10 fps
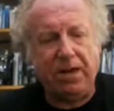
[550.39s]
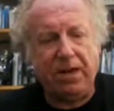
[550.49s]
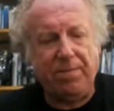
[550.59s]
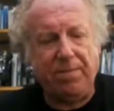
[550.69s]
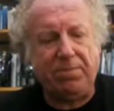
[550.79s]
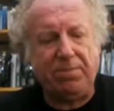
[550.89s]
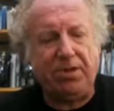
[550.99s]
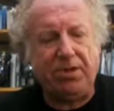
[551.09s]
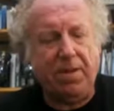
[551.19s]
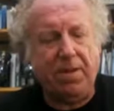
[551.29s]
coming up to
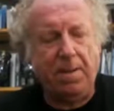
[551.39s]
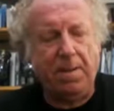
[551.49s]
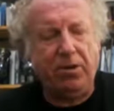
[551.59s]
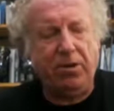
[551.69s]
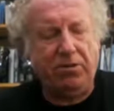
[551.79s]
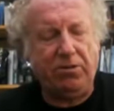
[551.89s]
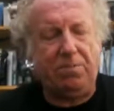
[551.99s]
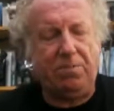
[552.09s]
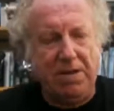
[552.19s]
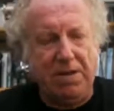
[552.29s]
the, you know, to, to
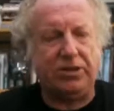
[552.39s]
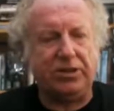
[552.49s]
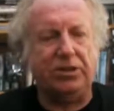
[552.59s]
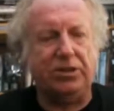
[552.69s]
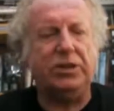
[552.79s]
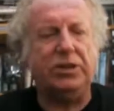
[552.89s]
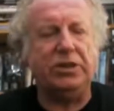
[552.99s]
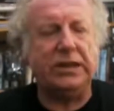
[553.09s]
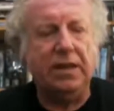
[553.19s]
measure to do this,